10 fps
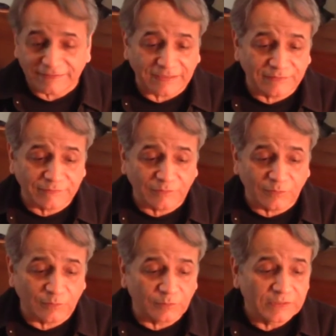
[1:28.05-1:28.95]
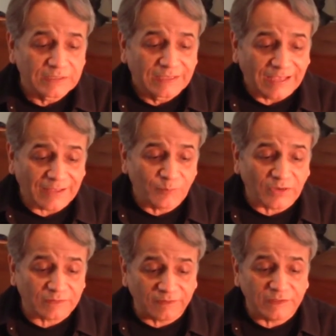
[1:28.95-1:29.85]
And so I
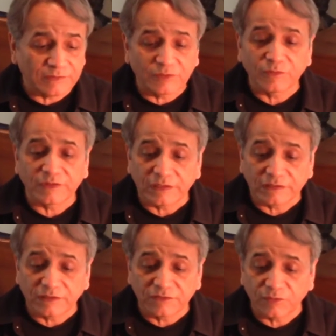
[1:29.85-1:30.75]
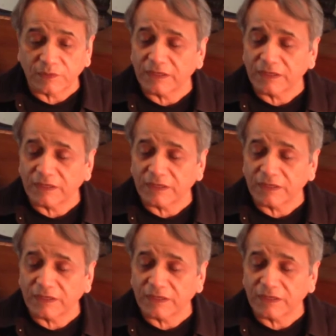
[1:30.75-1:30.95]
brought these two things into it.